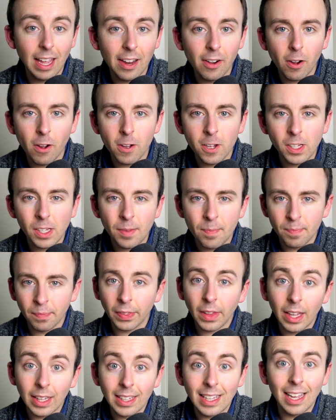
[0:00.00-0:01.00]
at all?
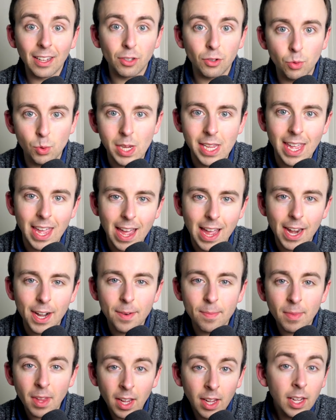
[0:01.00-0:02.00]
Yes, we
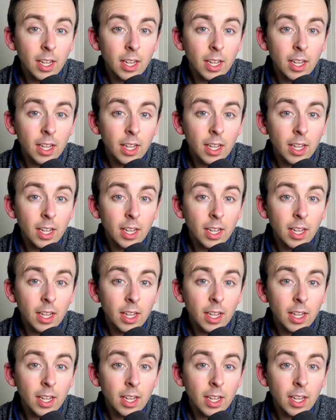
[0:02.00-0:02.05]
can.